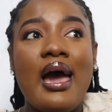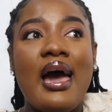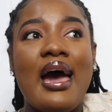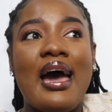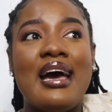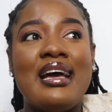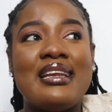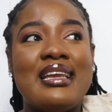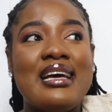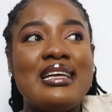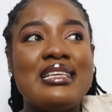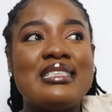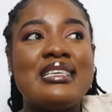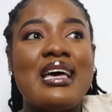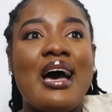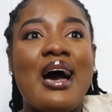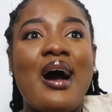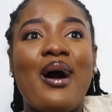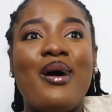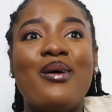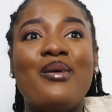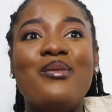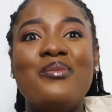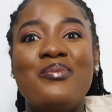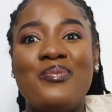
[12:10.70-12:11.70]
and that's
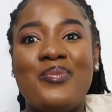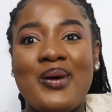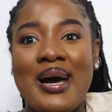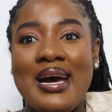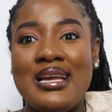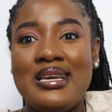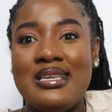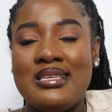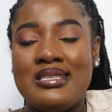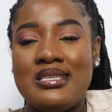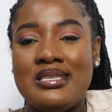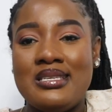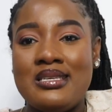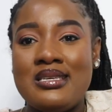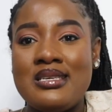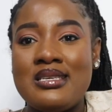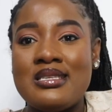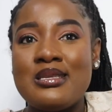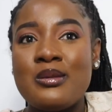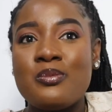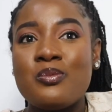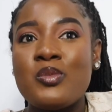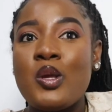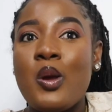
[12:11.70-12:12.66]
how bad it is.